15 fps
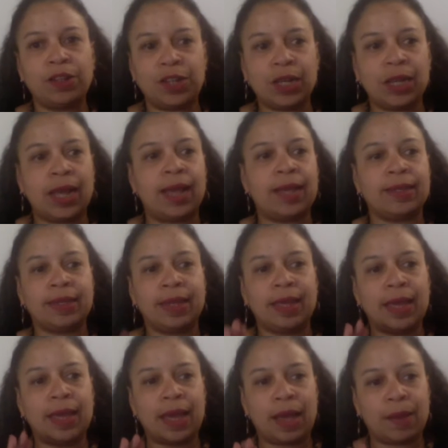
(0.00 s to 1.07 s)
class,
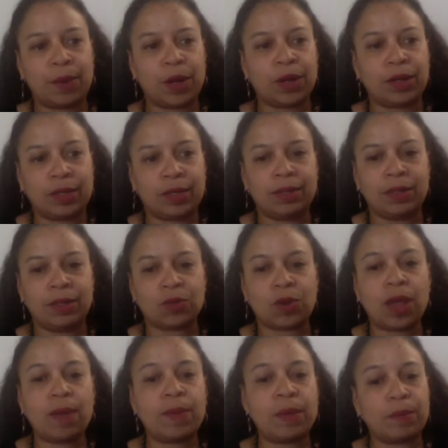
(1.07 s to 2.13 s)
I'm not going to
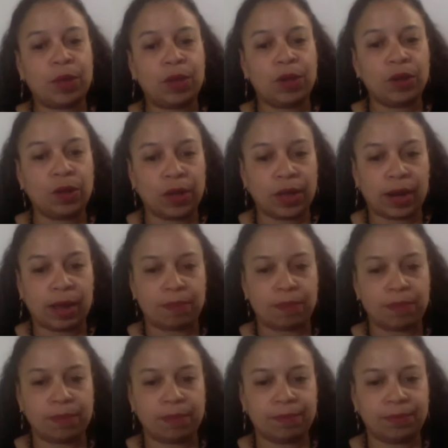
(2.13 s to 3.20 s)
describe it, but you can look it up.
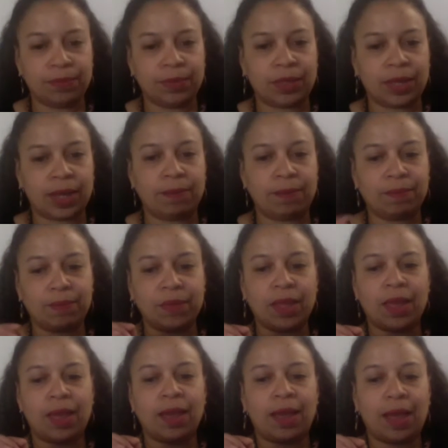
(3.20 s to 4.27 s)
Okay.
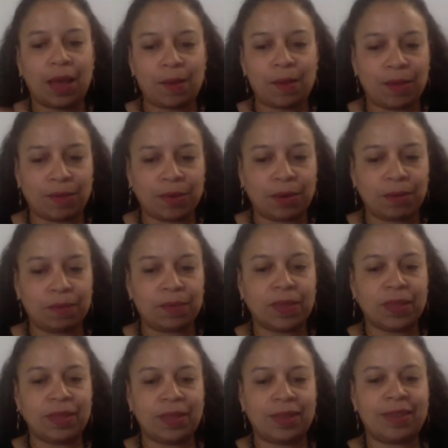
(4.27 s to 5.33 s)
However,
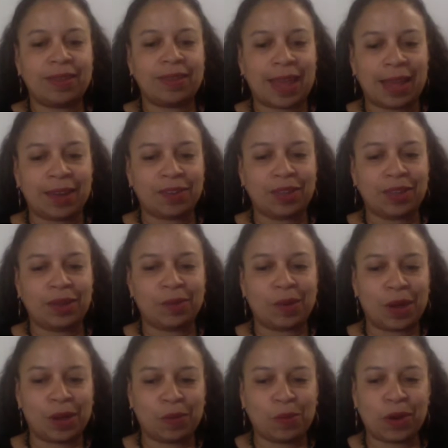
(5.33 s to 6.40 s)
this is actually
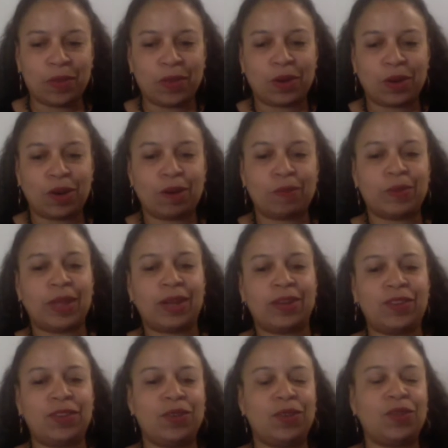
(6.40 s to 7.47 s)
one of the herbs that
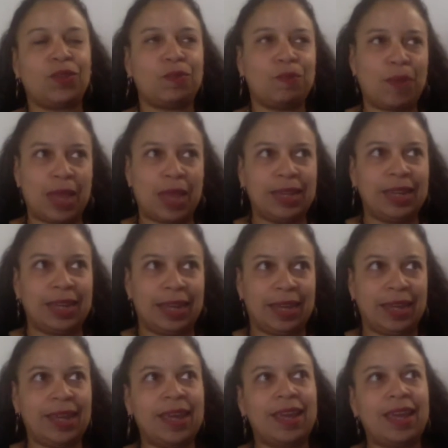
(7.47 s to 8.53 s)
is used
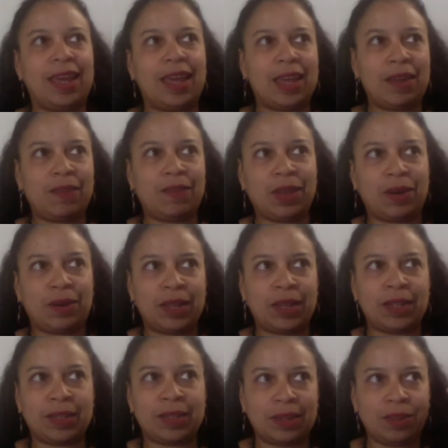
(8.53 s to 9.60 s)
mainly if there
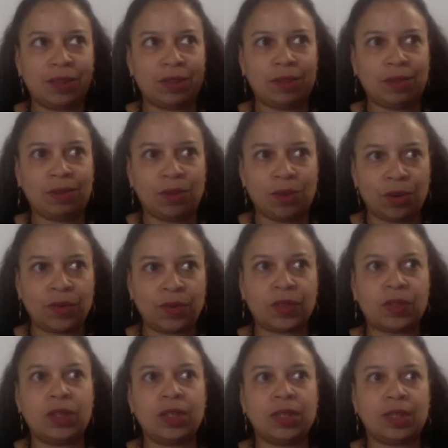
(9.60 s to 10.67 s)
is
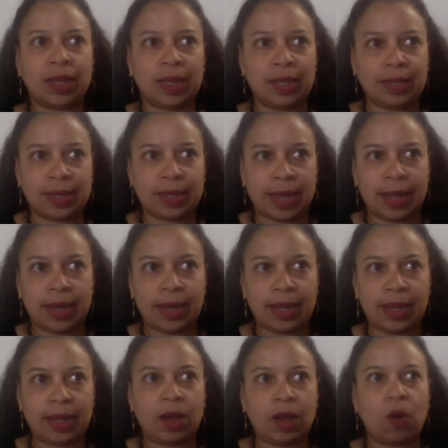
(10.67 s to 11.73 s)
nervousness,
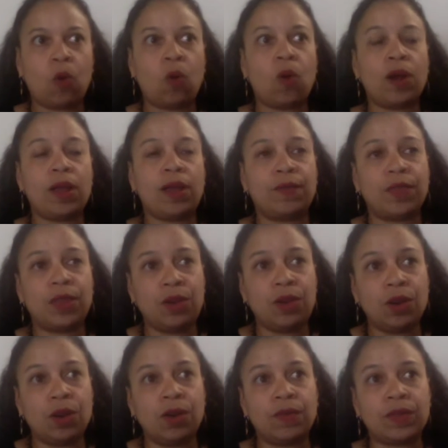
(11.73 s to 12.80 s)
anxiety, or if the
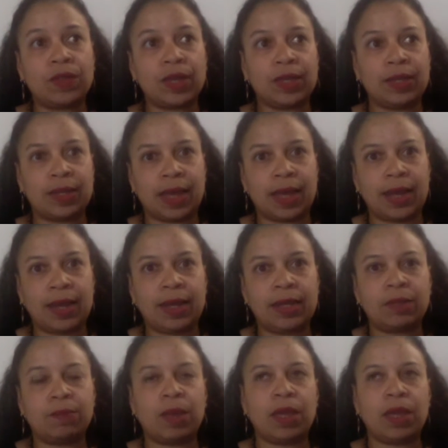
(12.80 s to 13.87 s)
nervous anxiety
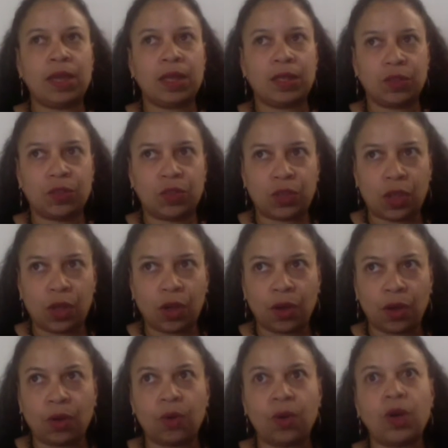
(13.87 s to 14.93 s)
is making it
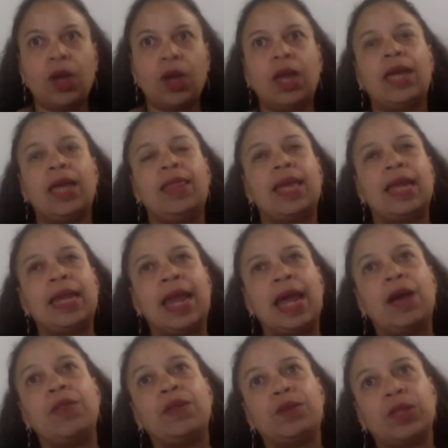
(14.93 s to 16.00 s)
so that
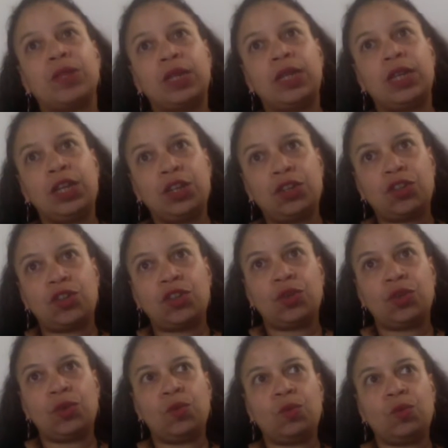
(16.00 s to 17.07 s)
now there's an
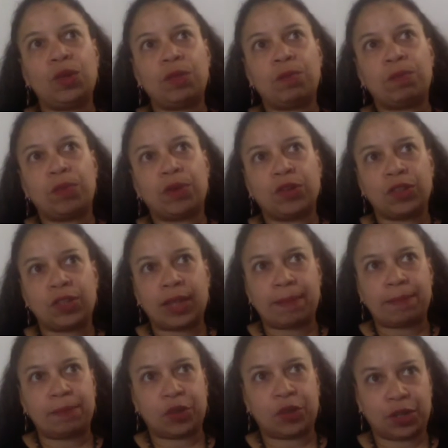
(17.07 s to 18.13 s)
issue with
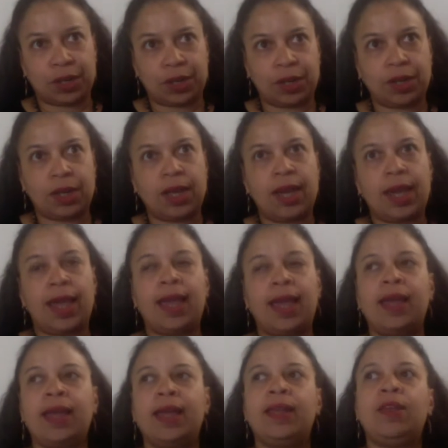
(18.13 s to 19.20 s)
perception
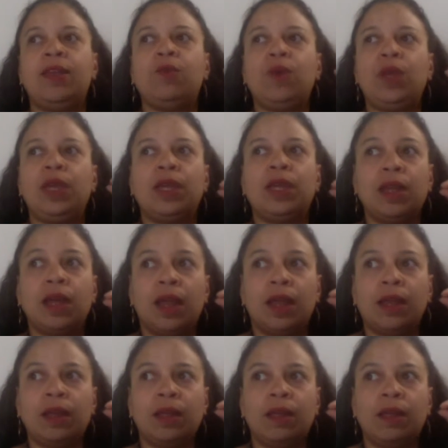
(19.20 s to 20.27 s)
and we cannot
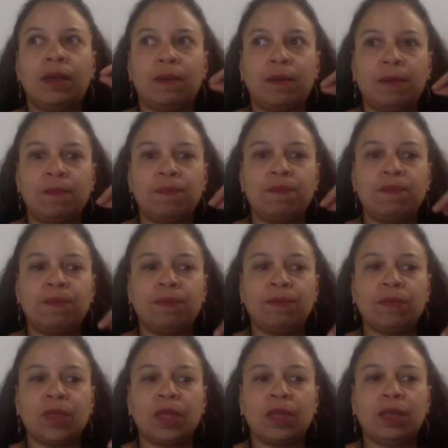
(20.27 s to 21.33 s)

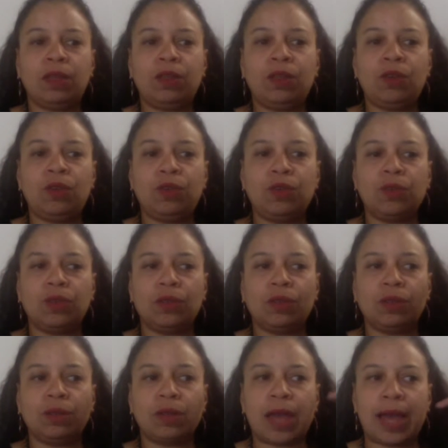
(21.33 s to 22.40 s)
use
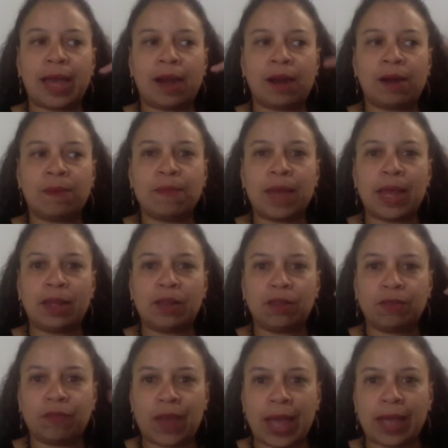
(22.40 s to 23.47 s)
our mental
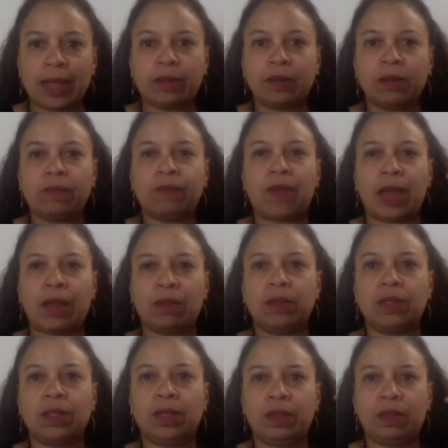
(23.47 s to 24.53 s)

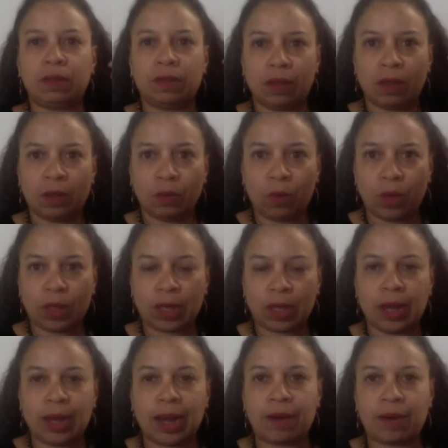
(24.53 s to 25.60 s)
faculties with
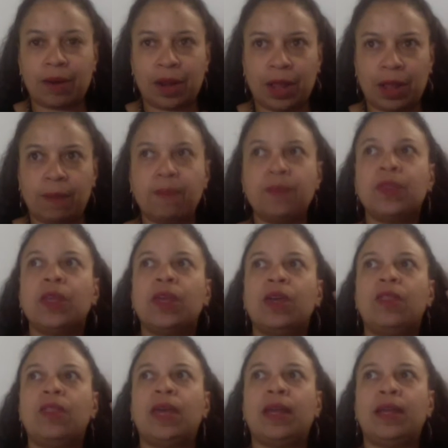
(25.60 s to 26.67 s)
clarity.
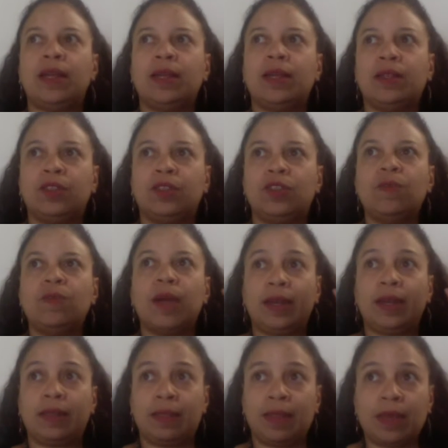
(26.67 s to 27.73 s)
That is, you
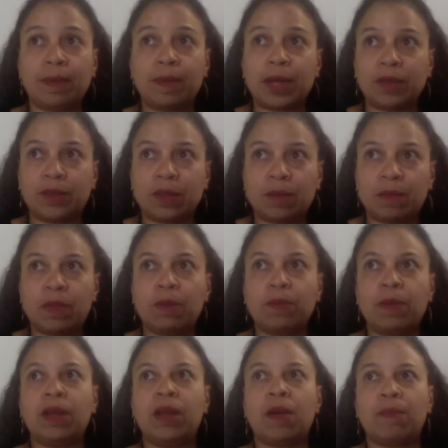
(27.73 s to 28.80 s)
might think about something
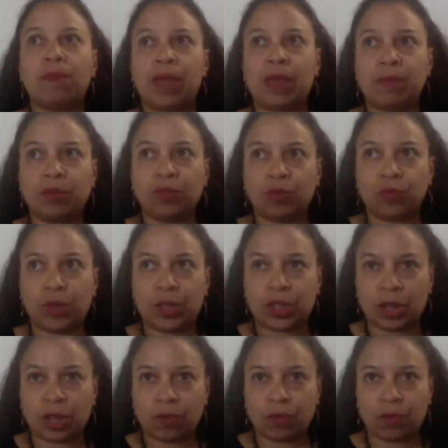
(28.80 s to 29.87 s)
but not be able to reach
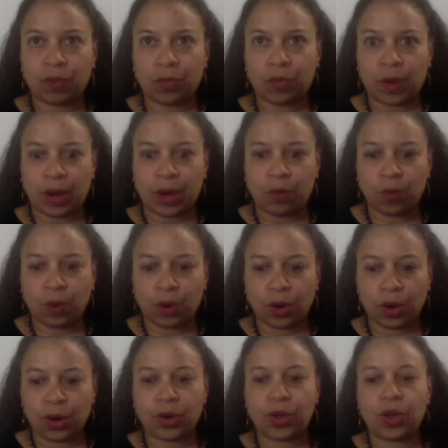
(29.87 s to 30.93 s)
out for the right
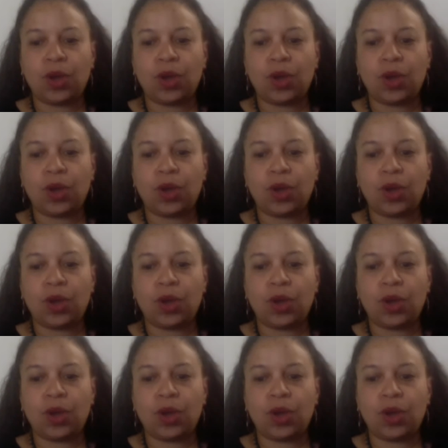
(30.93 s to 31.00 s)
word.